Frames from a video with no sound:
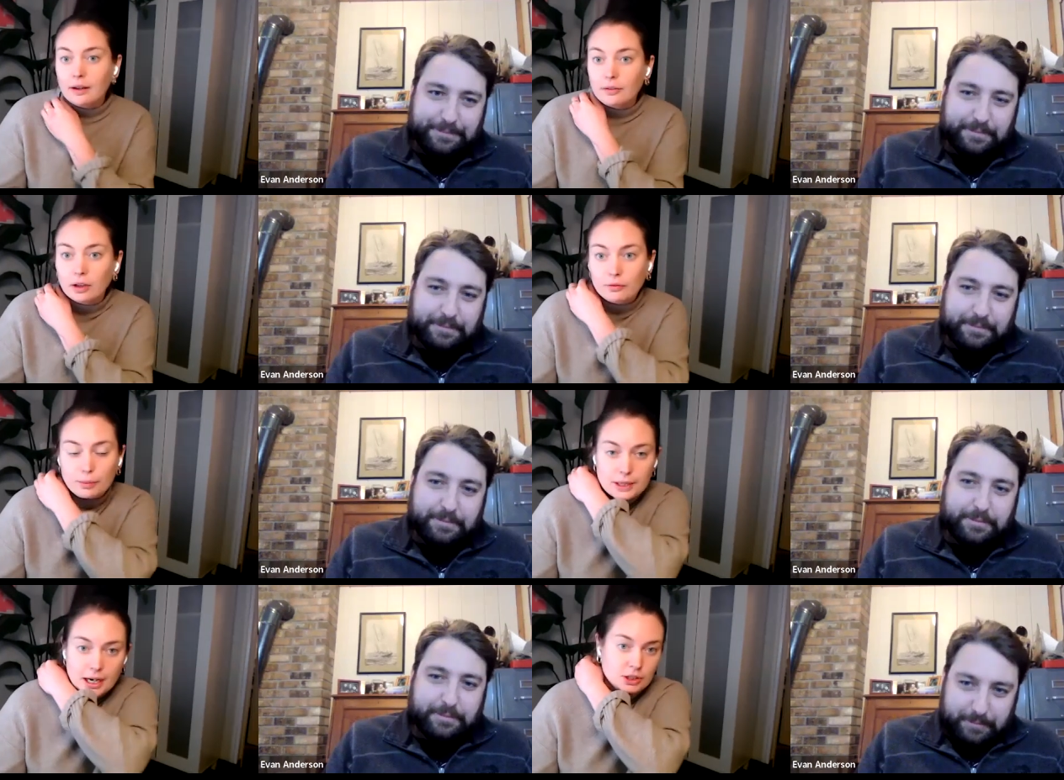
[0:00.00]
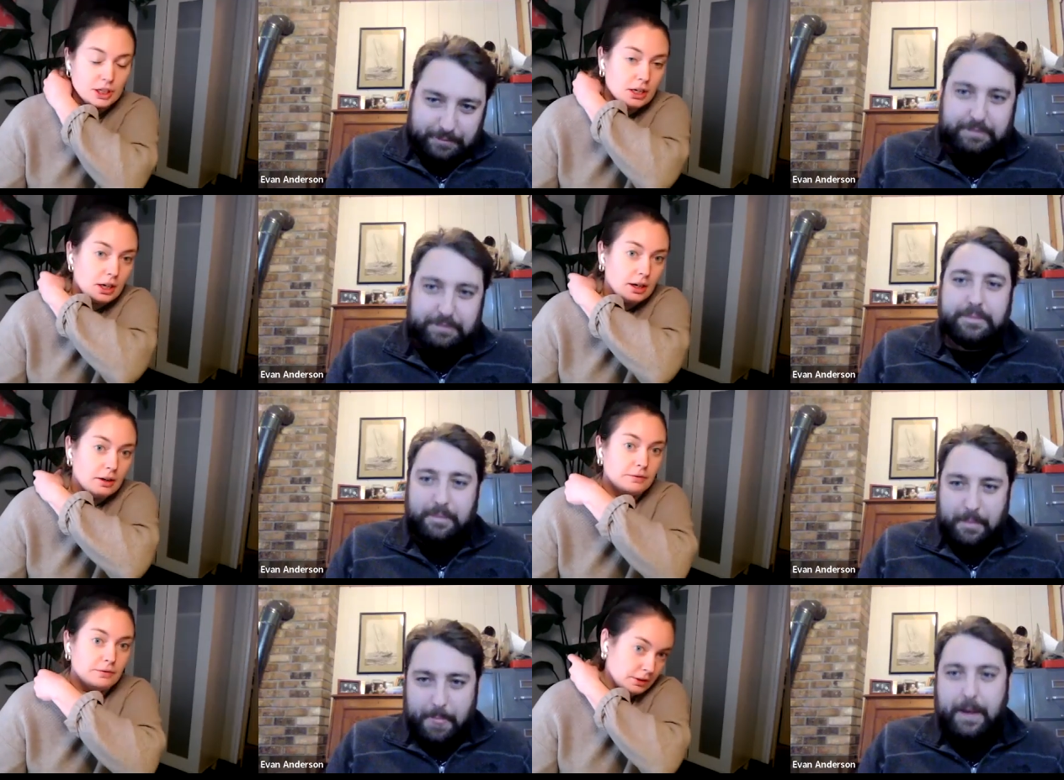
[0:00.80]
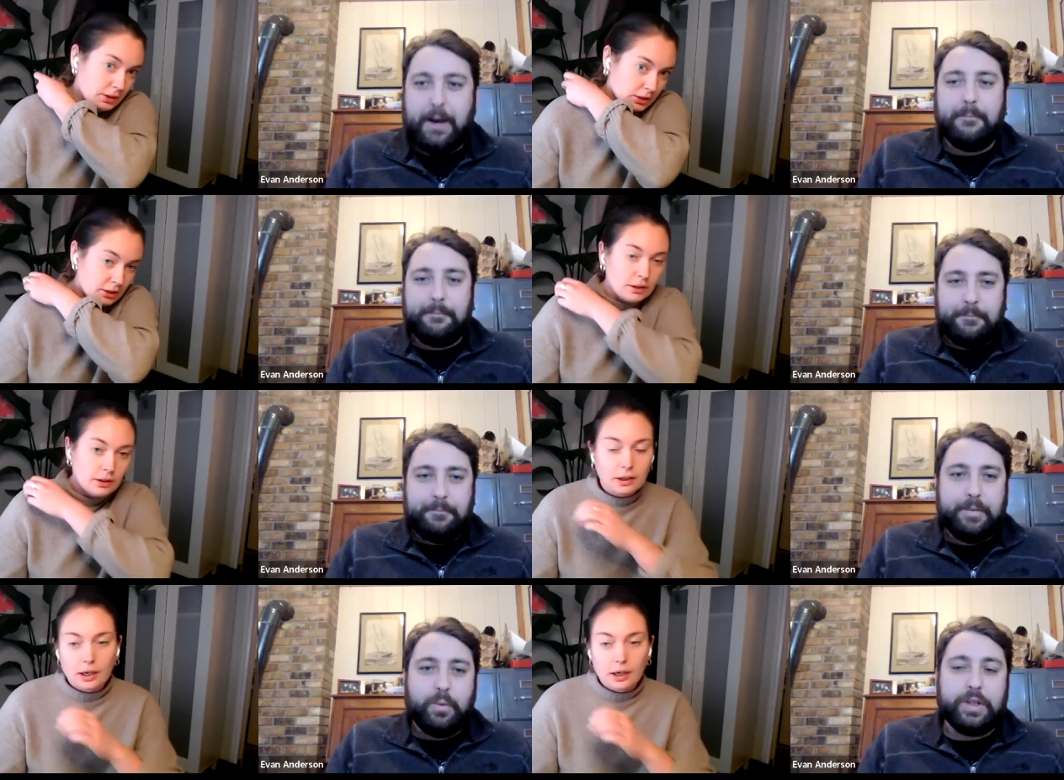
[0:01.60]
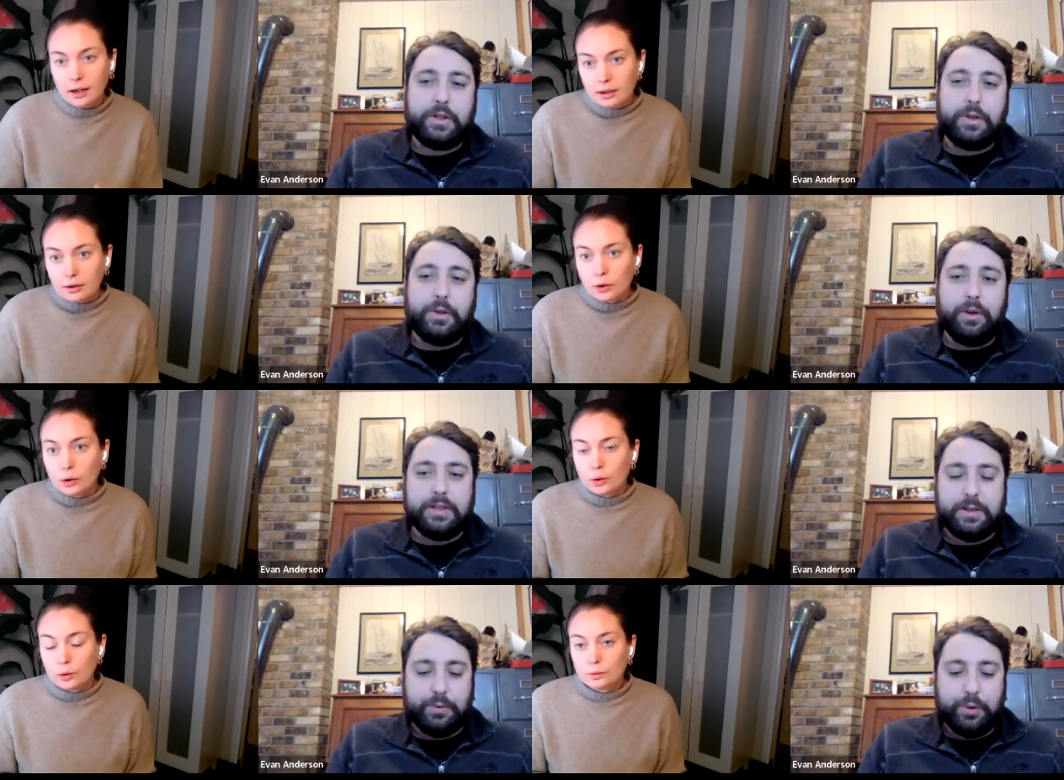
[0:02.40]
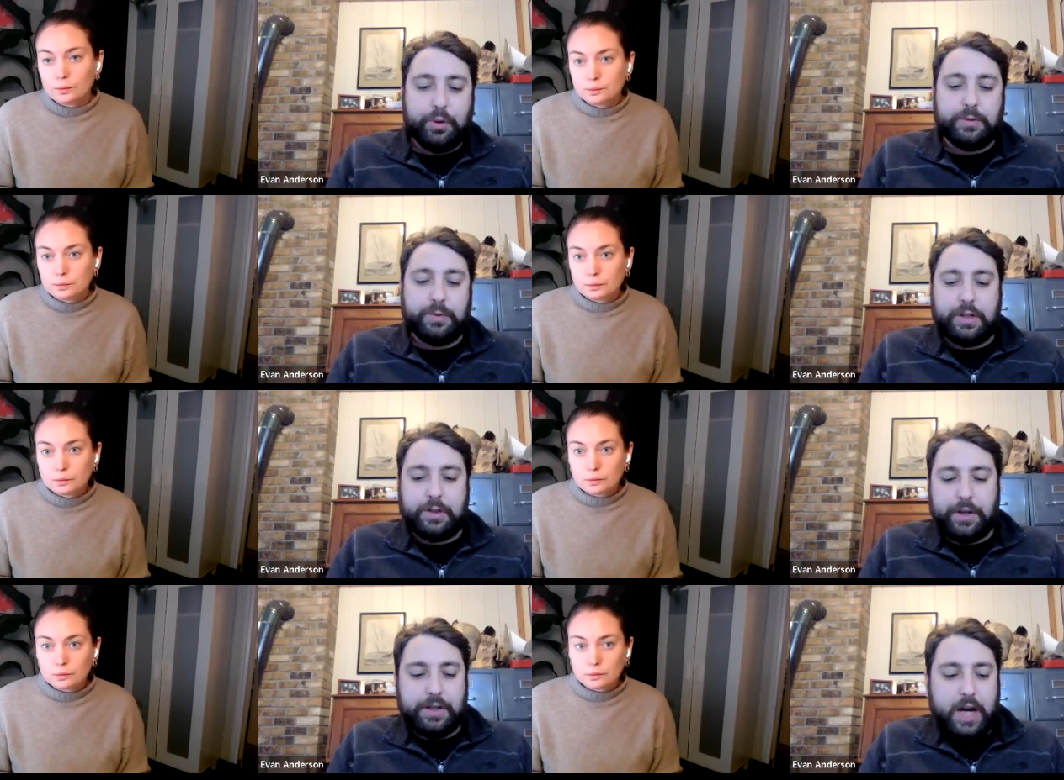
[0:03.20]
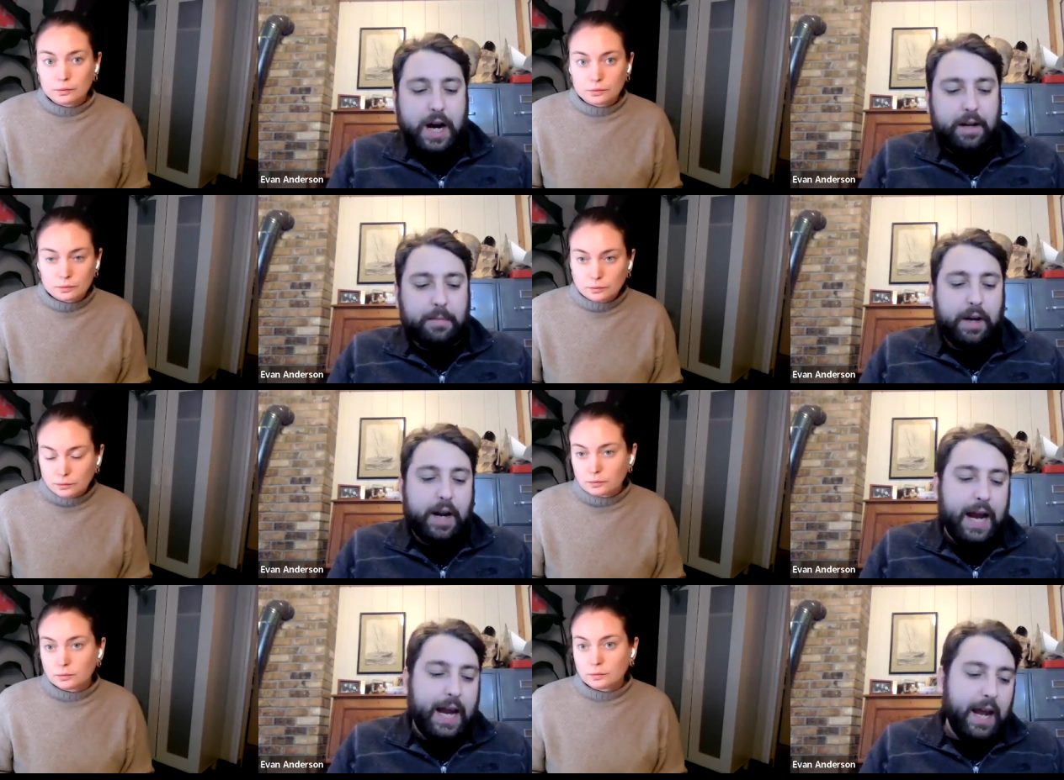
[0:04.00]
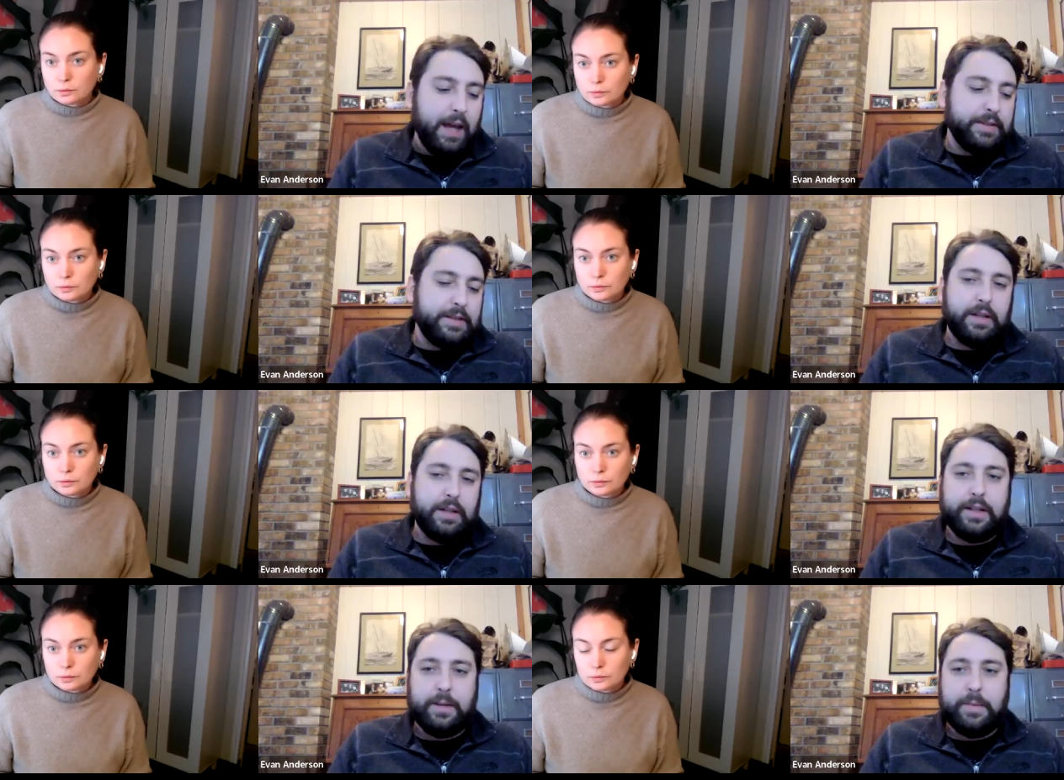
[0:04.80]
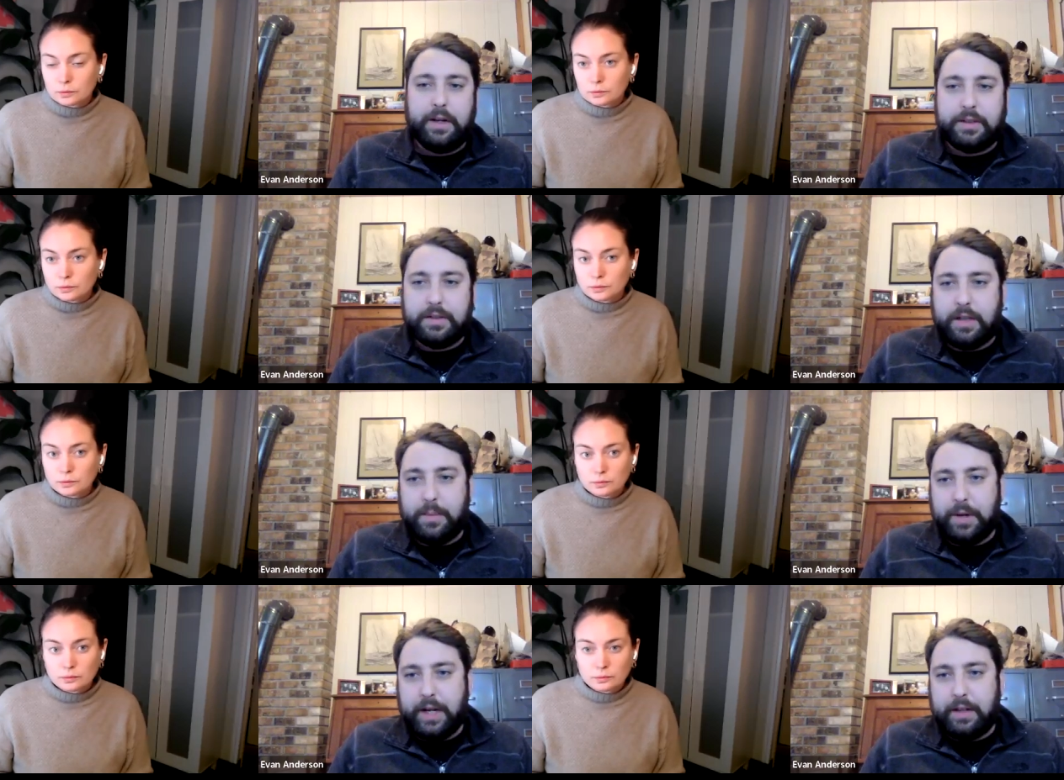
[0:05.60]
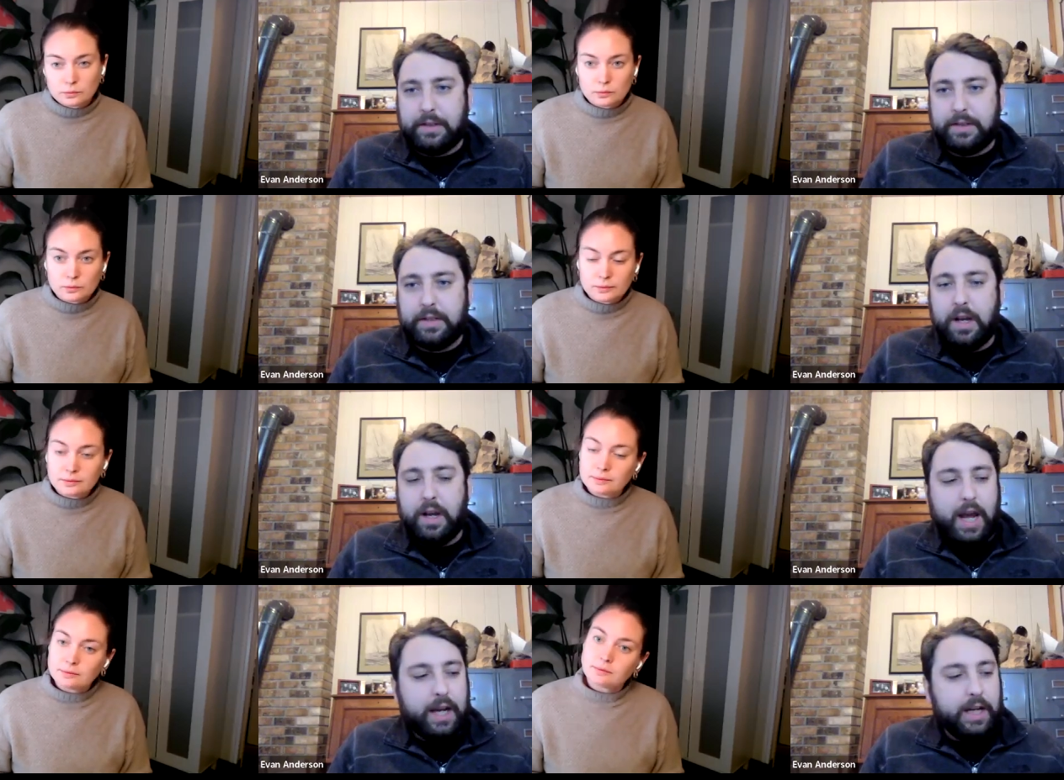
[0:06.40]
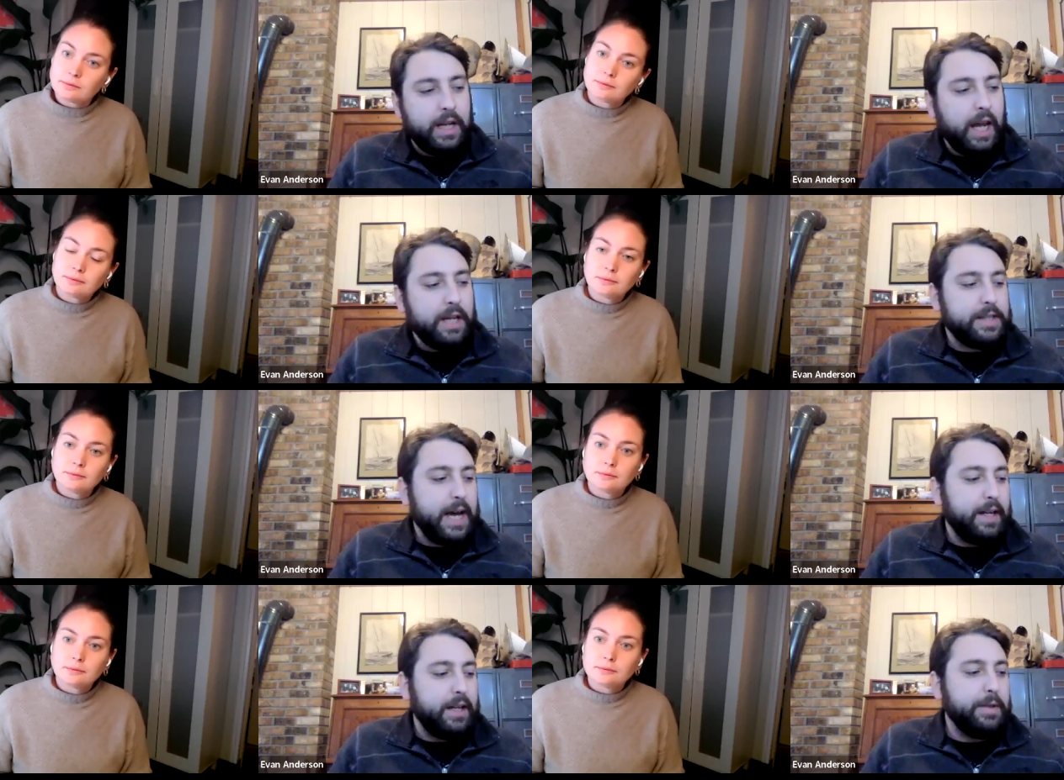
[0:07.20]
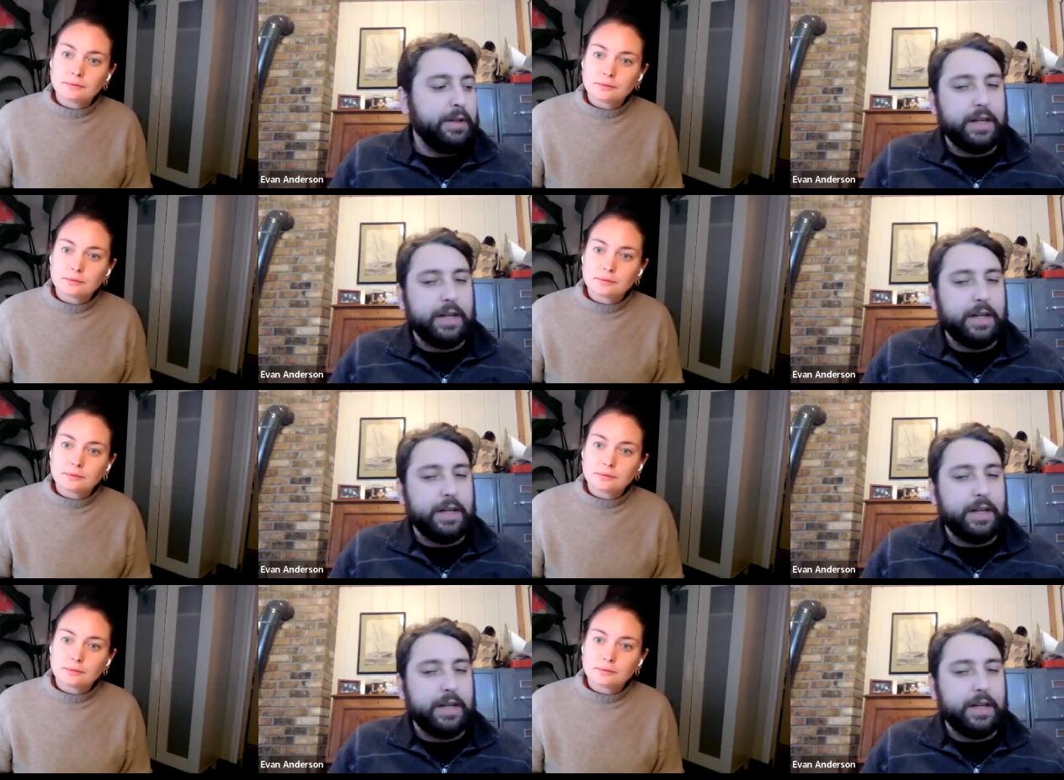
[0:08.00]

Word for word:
Speaker 1: level of protection of
Speaker 2: What's cool is the rules, which is what you're talking about. I can send an email to someone else, and in case that email